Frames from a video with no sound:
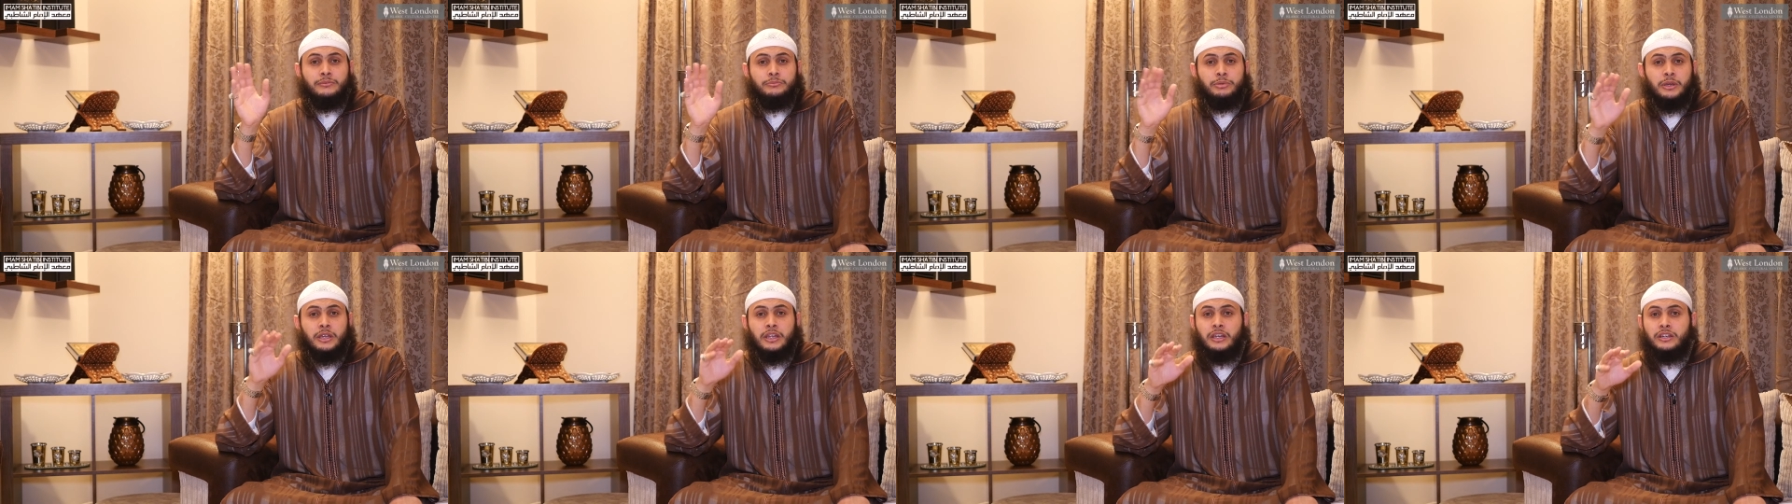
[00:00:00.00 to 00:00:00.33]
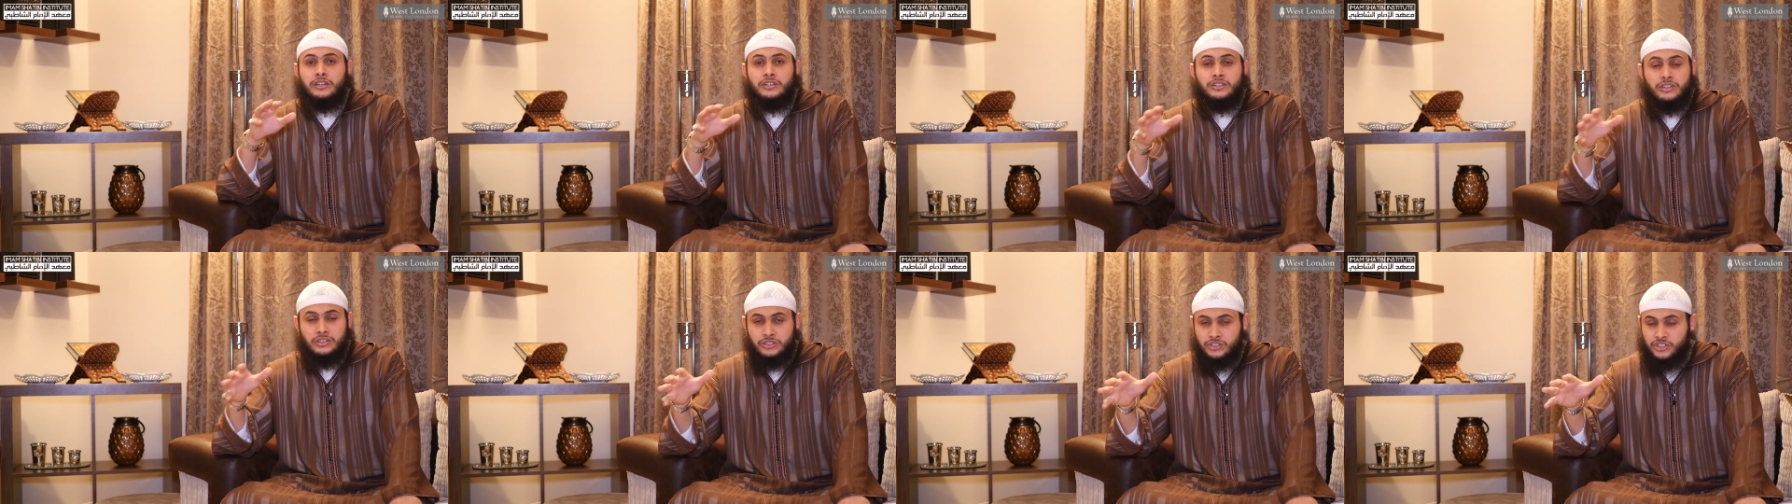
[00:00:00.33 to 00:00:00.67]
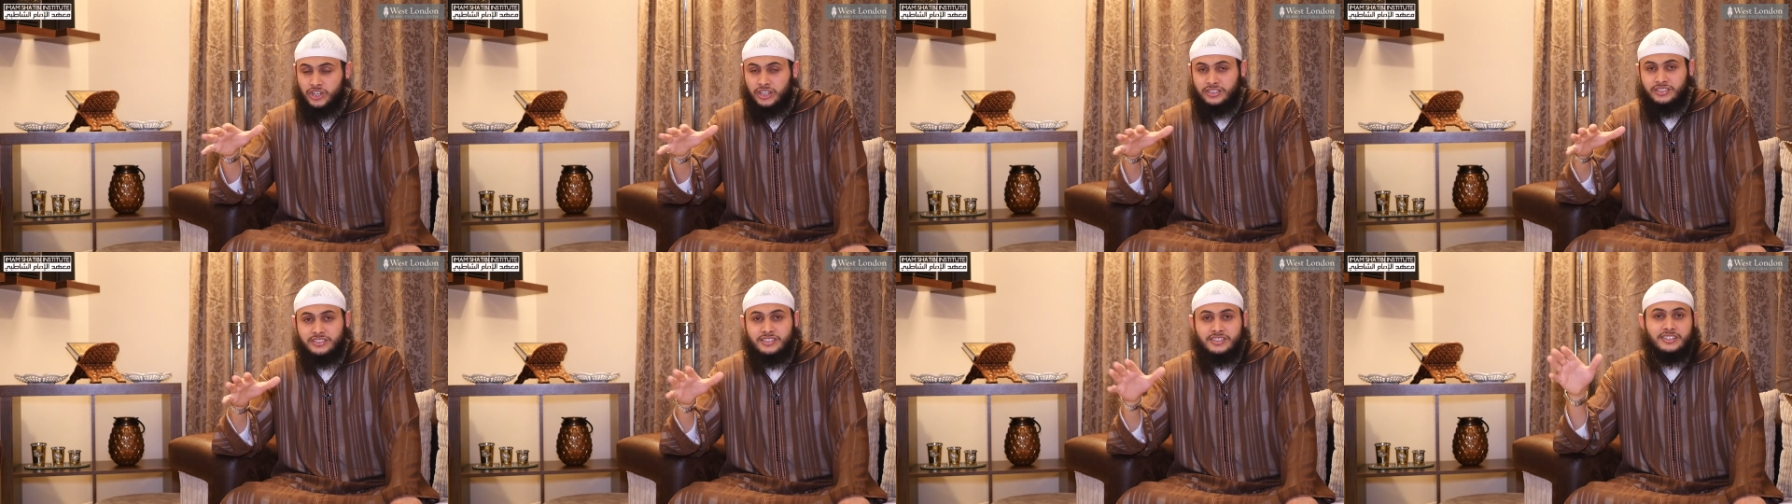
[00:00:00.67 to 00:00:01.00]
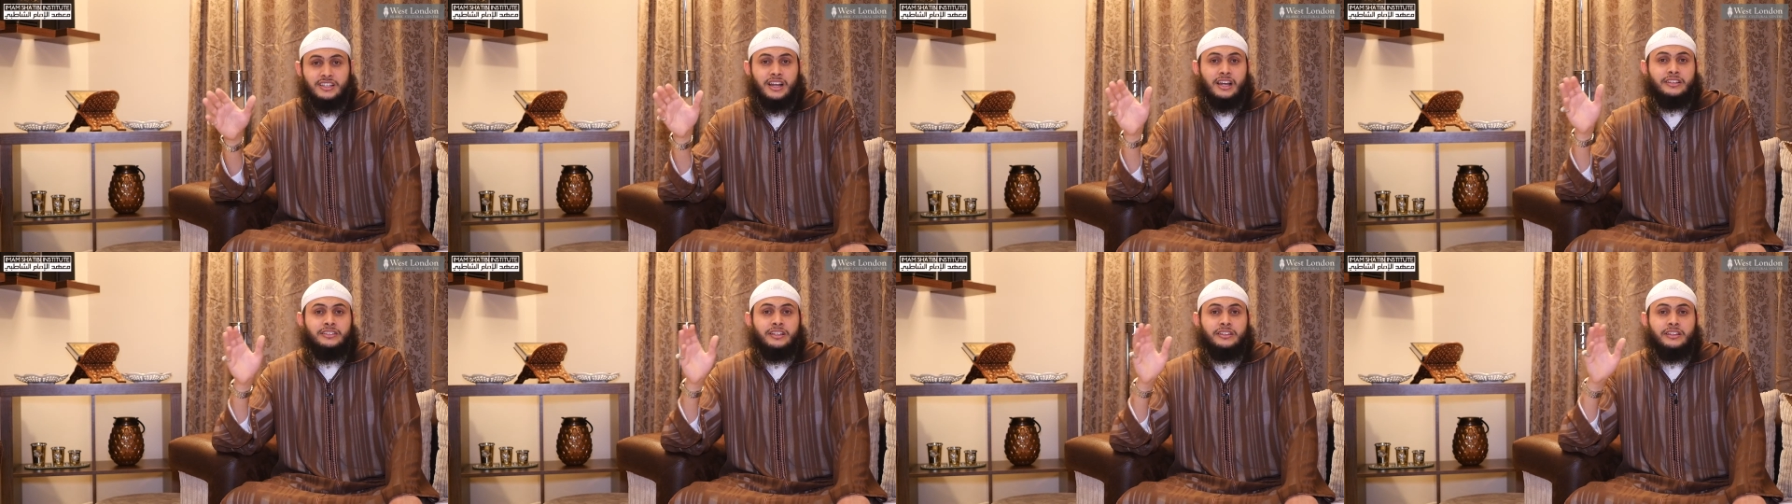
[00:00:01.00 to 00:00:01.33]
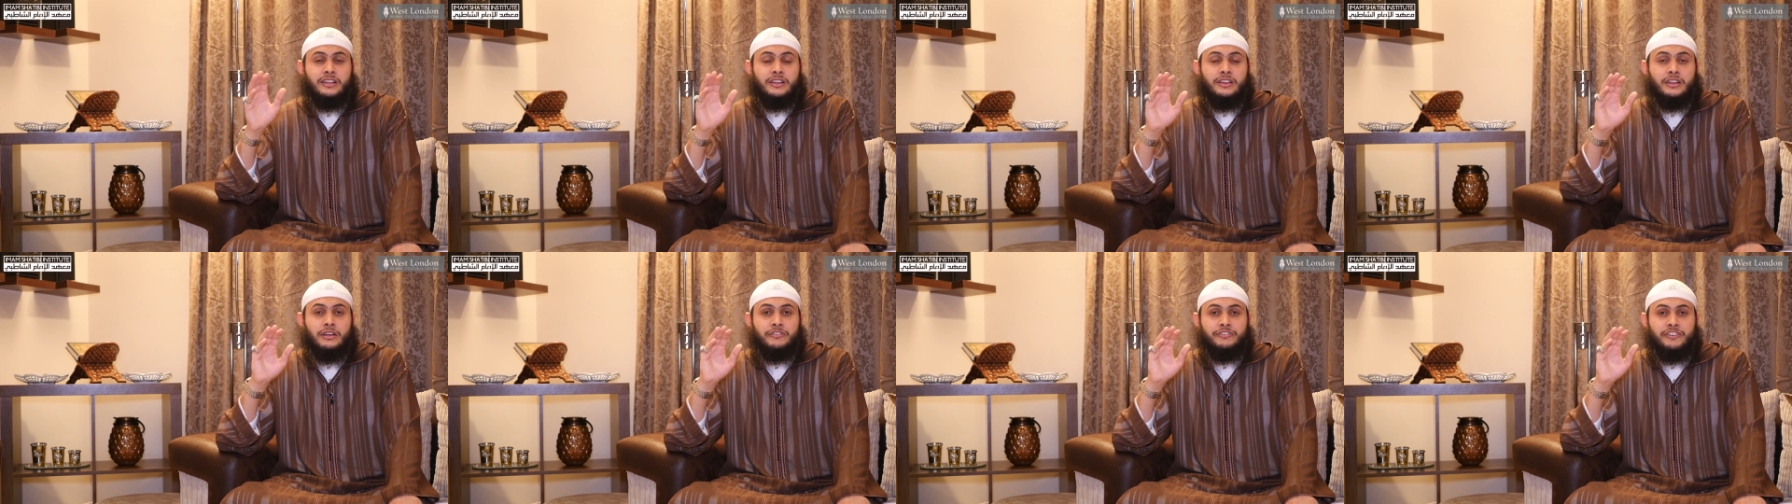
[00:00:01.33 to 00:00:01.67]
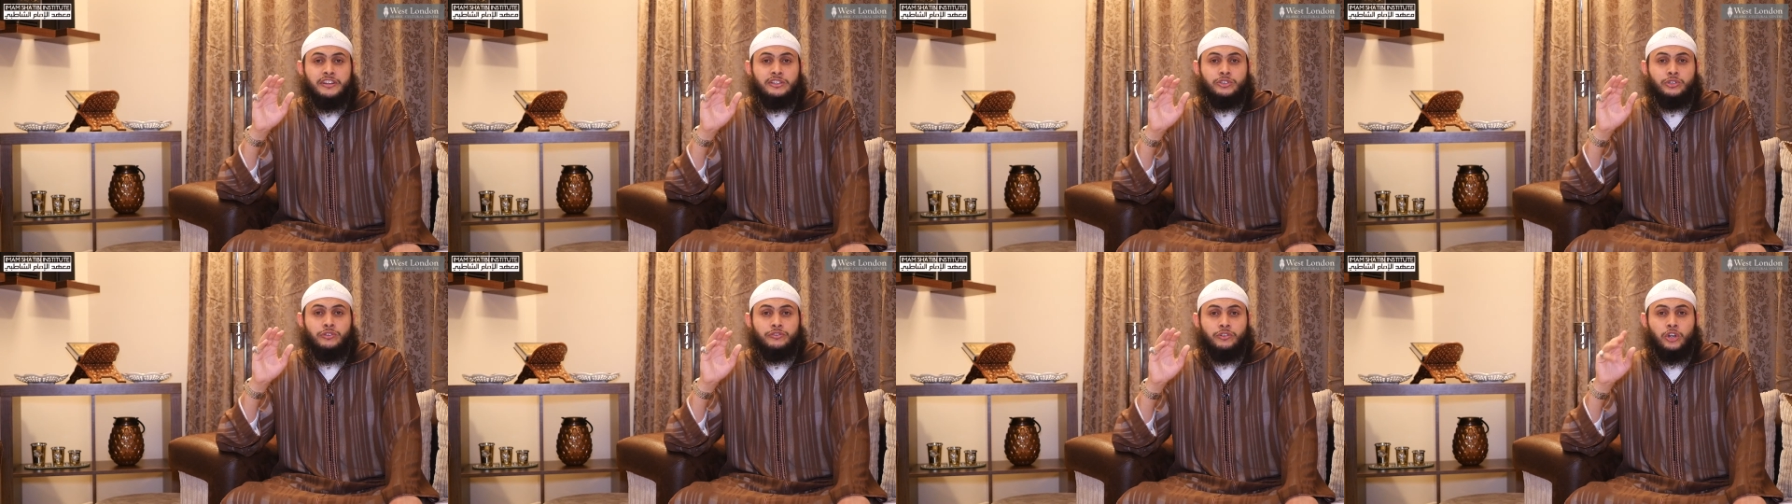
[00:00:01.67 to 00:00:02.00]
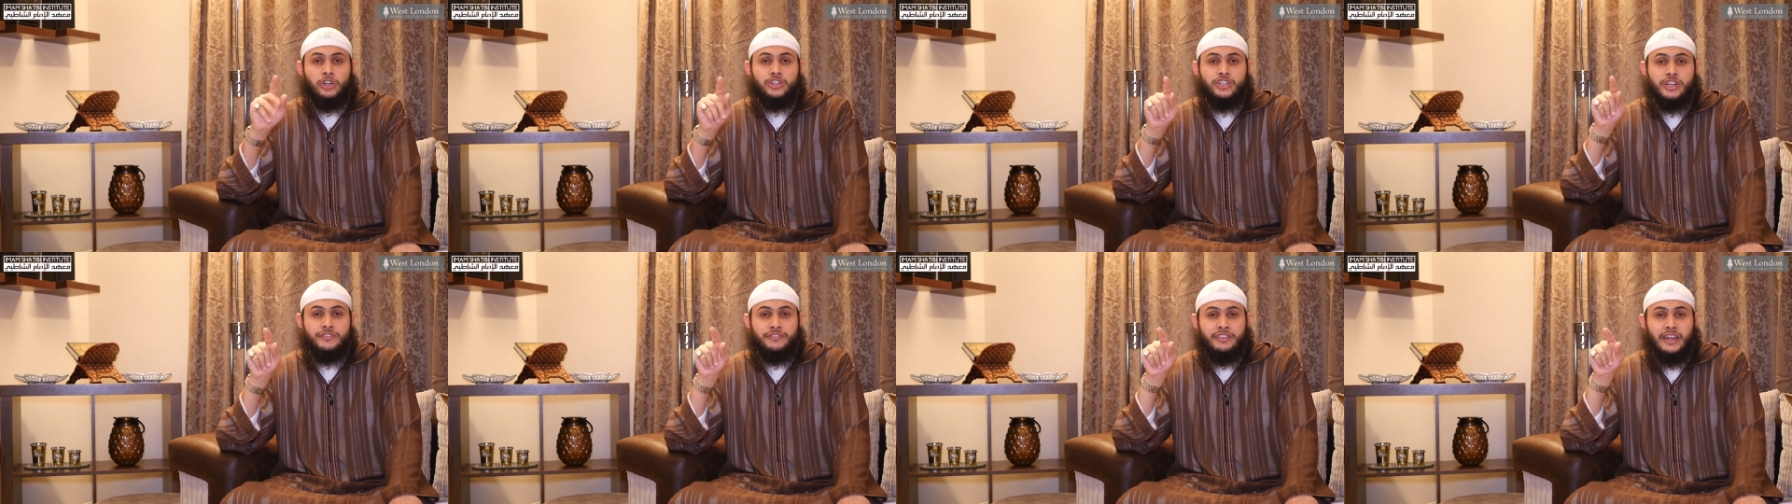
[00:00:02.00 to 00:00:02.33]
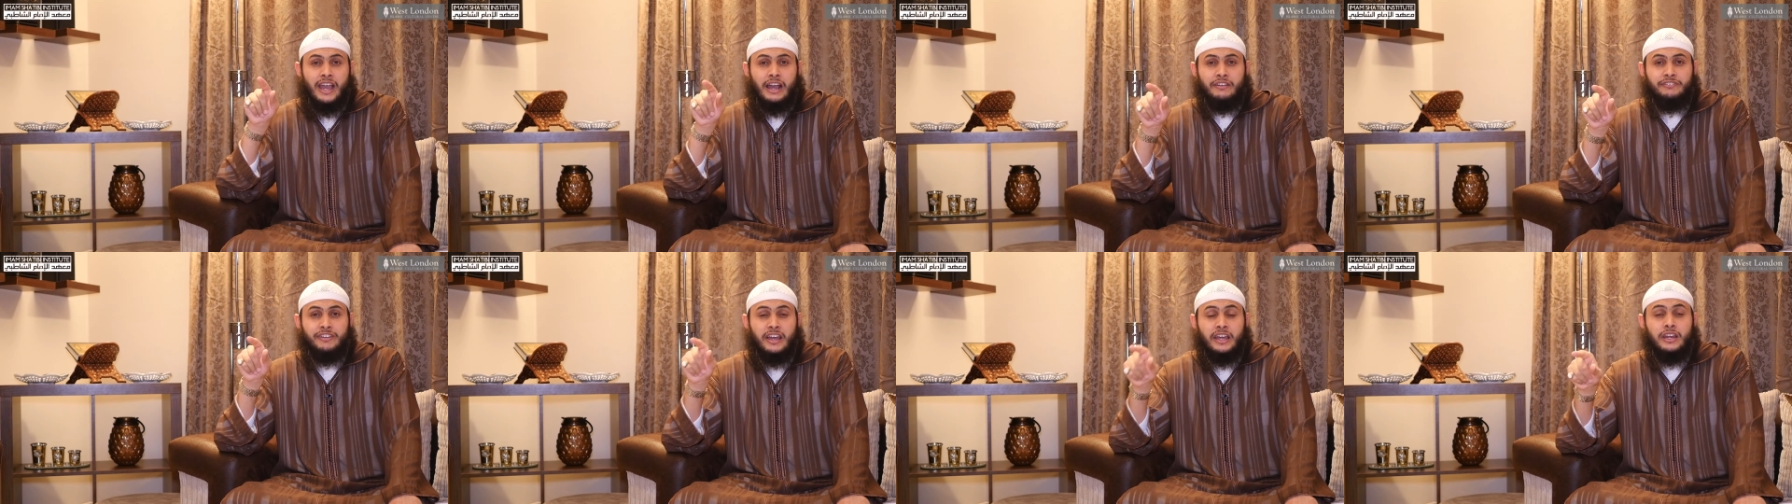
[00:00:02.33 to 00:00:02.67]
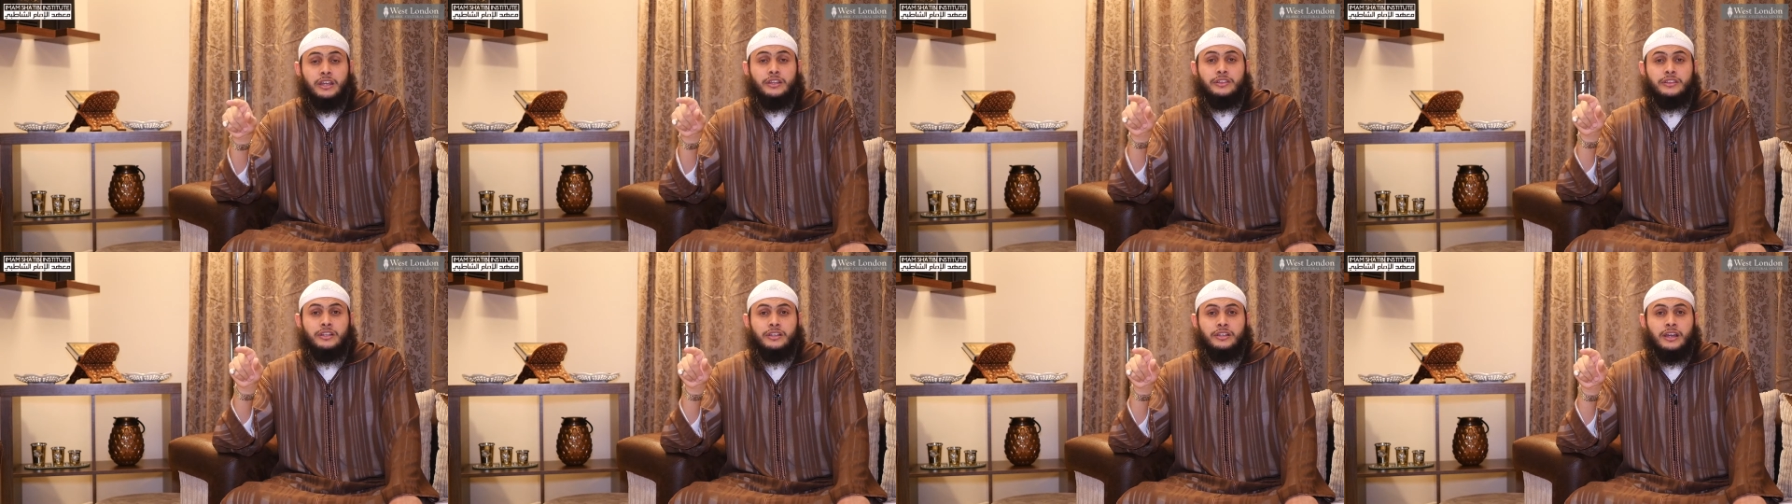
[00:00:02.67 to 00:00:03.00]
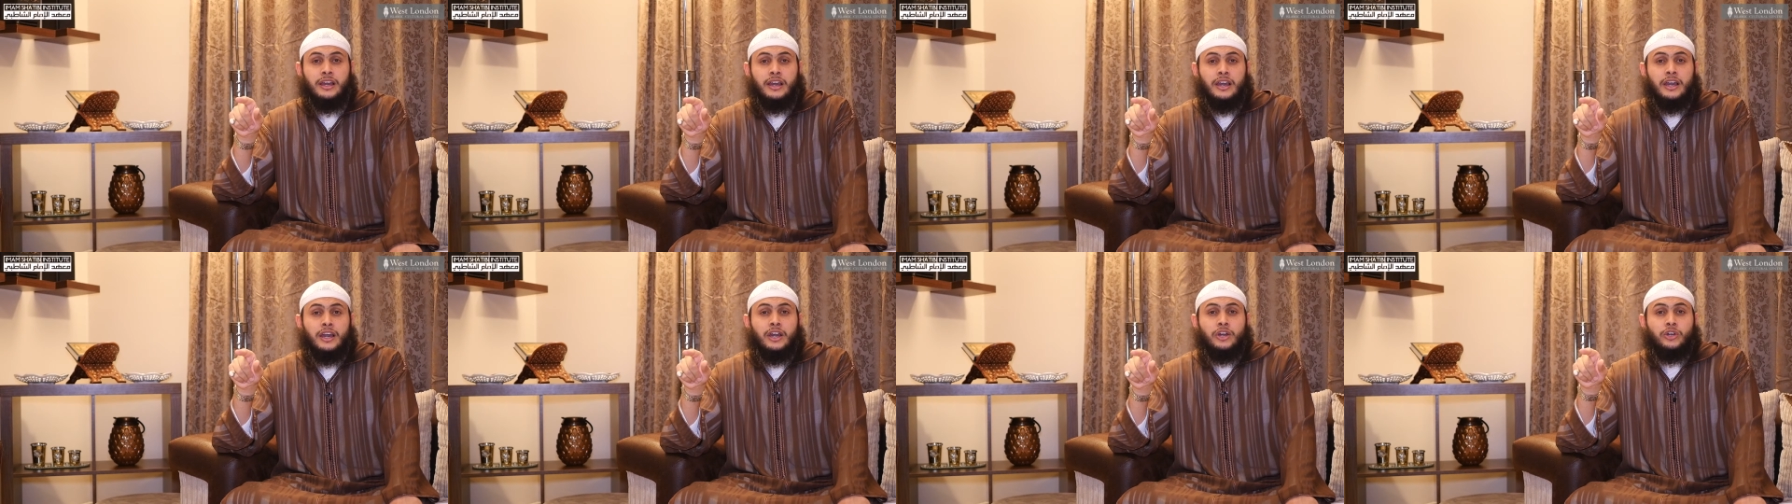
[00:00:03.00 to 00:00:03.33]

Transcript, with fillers: been just started in the field of knowledge, if they have anything